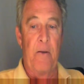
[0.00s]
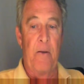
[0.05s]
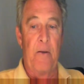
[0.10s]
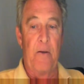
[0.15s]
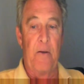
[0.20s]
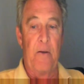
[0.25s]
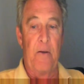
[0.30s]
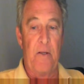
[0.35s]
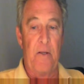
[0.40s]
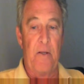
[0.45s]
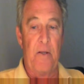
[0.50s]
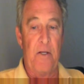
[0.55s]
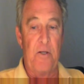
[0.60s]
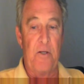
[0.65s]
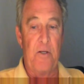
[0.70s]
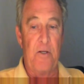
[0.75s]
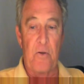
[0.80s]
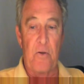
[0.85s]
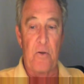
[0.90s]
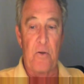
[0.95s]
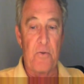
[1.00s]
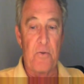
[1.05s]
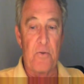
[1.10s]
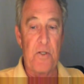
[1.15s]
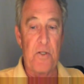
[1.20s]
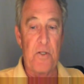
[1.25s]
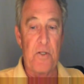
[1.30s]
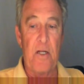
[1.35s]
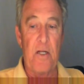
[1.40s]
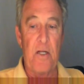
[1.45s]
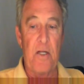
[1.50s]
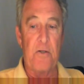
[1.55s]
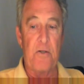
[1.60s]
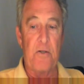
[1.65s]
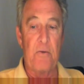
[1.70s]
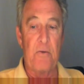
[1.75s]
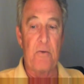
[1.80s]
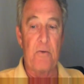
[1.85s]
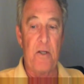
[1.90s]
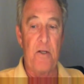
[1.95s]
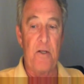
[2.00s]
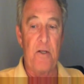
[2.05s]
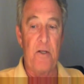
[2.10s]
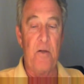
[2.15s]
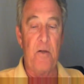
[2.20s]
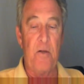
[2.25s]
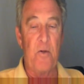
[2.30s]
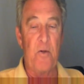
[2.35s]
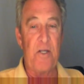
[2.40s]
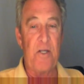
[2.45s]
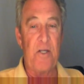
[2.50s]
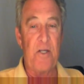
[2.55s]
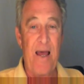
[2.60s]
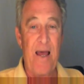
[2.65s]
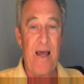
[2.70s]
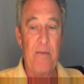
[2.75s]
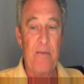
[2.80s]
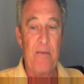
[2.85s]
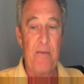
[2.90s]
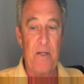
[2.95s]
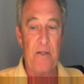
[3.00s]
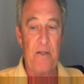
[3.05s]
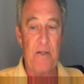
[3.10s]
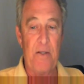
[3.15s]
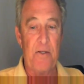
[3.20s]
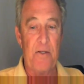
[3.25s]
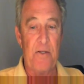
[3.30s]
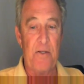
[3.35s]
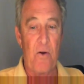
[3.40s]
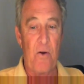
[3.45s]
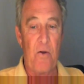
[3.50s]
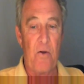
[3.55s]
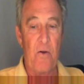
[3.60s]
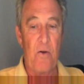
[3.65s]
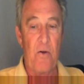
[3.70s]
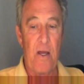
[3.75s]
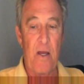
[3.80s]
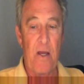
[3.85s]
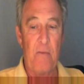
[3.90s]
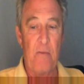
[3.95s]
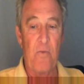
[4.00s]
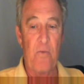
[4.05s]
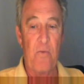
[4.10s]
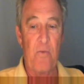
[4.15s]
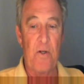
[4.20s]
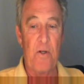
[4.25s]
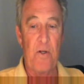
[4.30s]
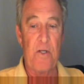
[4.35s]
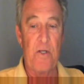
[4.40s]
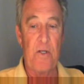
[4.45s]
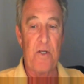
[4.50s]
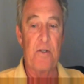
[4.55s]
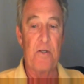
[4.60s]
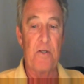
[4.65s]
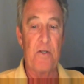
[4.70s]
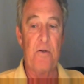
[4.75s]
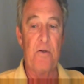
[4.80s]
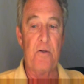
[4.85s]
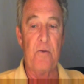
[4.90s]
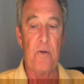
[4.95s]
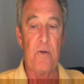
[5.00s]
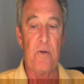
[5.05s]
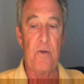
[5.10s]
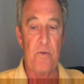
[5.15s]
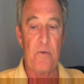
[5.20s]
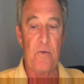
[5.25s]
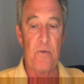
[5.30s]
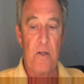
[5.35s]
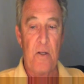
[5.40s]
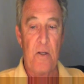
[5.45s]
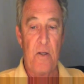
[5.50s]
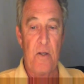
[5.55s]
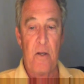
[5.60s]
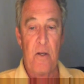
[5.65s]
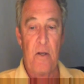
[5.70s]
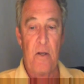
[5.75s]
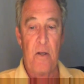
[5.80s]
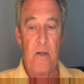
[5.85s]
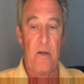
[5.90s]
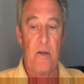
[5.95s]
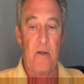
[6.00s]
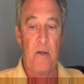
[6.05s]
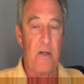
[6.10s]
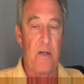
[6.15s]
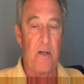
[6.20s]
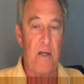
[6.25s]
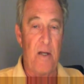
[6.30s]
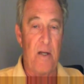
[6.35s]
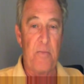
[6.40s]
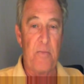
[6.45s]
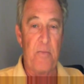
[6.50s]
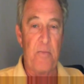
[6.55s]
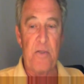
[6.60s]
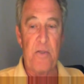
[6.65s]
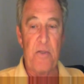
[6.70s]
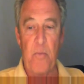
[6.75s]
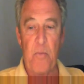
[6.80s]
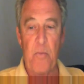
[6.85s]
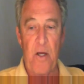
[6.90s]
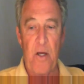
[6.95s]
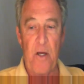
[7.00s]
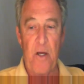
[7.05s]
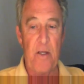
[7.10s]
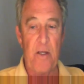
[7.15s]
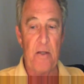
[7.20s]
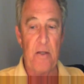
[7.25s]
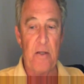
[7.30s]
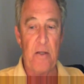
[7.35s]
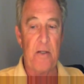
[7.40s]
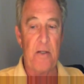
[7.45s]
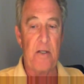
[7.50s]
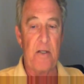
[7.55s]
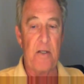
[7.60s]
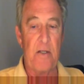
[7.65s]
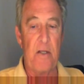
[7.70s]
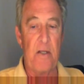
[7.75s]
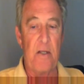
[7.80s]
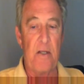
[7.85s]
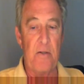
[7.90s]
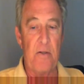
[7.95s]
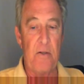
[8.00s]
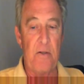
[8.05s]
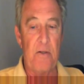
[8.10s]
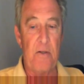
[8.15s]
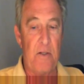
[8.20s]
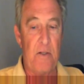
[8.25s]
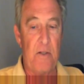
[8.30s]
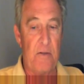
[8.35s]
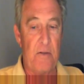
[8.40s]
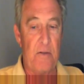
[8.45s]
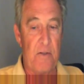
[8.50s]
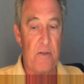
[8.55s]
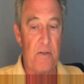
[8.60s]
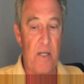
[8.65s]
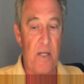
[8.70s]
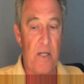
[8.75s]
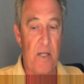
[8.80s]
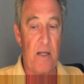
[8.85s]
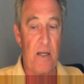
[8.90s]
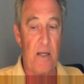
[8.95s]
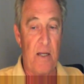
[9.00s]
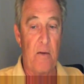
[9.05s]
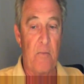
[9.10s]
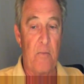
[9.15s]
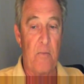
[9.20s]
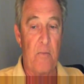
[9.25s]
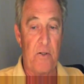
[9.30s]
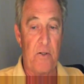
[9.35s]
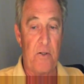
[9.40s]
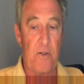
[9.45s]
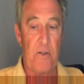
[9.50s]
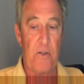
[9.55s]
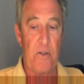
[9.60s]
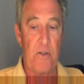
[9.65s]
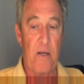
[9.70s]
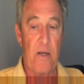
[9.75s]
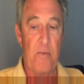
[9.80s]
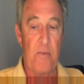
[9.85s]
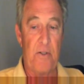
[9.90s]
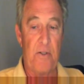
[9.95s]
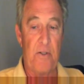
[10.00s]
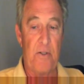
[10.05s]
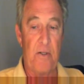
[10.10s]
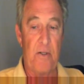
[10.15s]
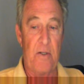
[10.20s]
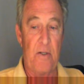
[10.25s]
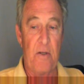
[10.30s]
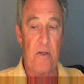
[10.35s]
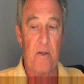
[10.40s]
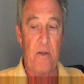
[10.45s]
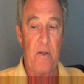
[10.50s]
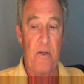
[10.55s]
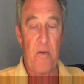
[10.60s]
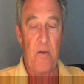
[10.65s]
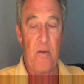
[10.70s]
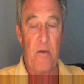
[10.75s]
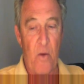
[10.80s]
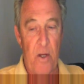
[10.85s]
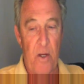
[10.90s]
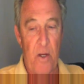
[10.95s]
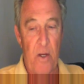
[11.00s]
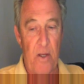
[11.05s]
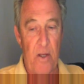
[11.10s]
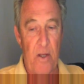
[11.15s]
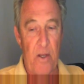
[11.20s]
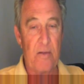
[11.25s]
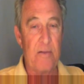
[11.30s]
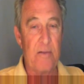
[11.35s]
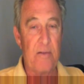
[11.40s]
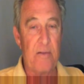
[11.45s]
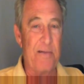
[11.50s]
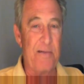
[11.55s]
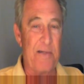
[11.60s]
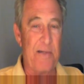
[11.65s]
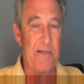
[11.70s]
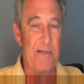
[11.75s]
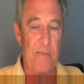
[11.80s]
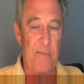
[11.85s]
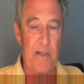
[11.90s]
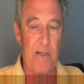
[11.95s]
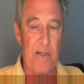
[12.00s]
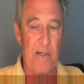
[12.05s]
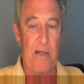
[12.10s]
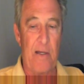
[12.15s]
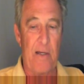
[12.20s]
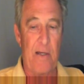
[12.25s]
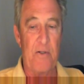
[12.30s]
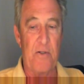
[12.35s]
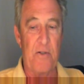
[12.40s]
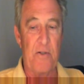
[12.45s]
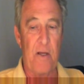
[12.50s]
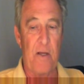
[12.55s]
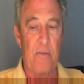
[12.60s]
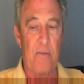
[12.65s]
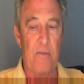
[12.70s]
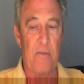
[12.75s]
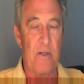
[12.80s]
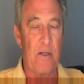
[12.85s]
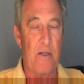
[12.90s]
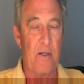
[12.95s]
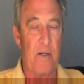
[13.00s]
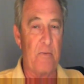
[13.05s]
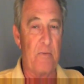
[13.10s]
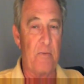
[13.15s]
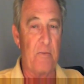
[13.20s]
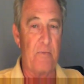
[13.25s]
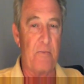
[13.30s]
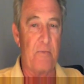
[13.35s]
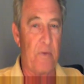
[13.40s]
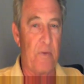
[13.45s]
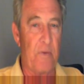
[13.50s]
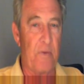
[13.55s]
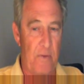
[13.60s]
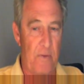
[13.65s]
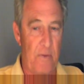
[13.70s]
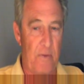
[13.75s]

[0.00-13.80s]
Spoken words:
Any structural sealants or anything, you need to put time in. This is all time for what it takes to do those. Clips and putty and things like that, you need to say how much time it takes. Brake metal, same thing, how much time it takes per foot.